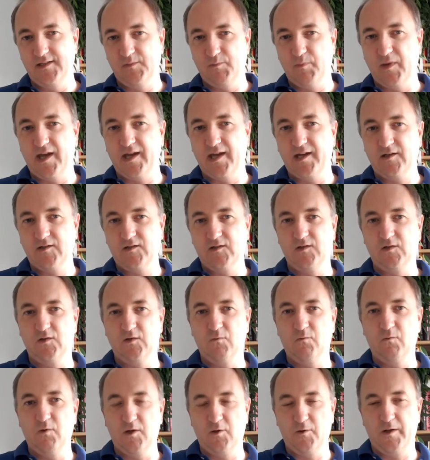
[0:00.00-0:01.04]
back to
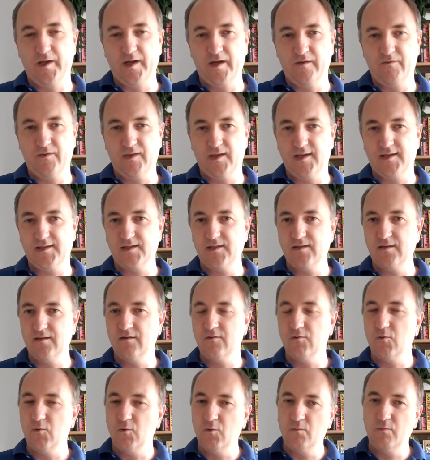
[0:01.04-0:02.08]
real life things that
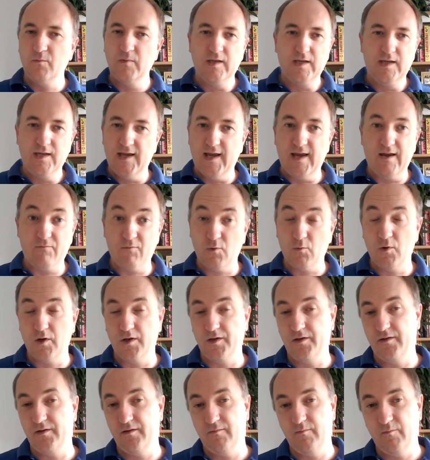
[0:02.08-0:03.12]

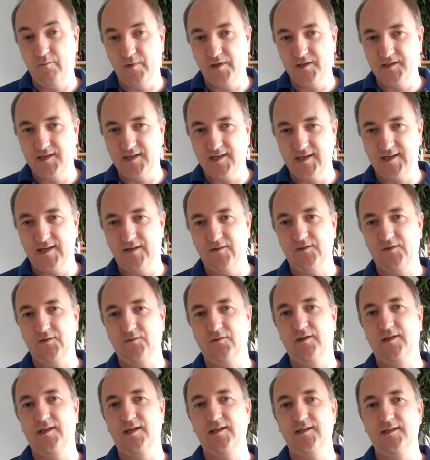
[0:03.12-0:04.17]
everyone might encounter
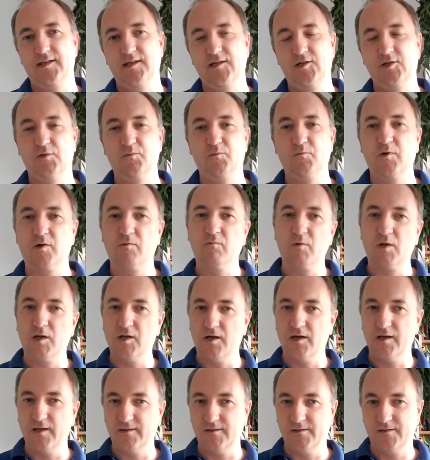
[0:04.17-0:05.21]
in their day job,
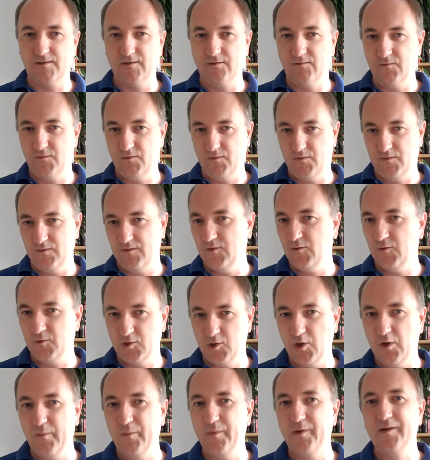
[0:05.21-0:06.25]
regardless of your
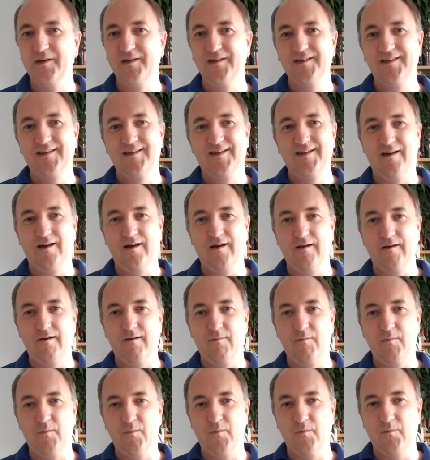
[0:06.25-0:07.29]
job,
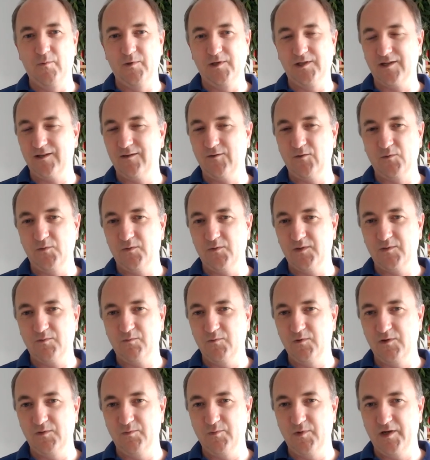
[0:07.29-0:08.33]
um, which I thought was
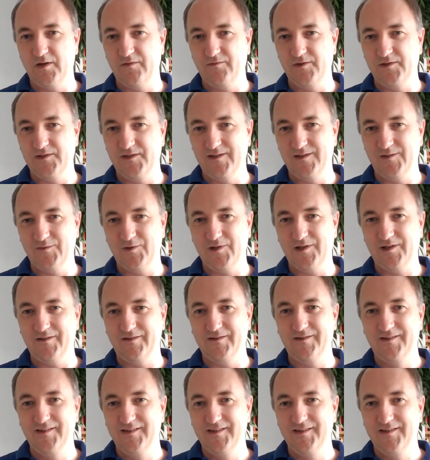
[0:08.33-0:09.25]
was marvellous as well.